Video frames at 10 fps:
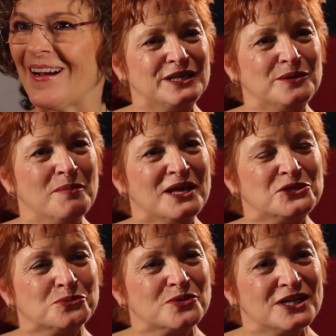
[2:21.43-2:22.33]
The
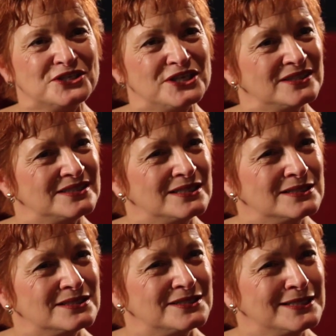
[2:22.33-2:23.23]
Mentor Project,
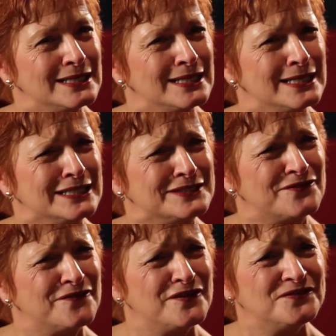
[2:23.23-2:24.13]
it's in its
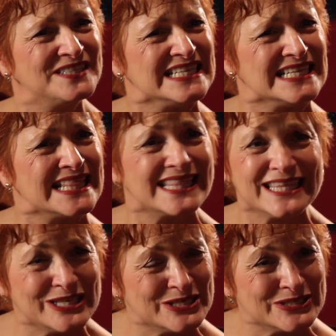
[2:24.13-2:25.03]
15th
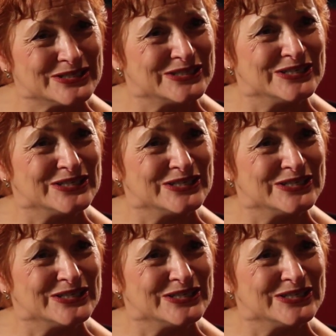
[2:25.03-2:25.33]
year?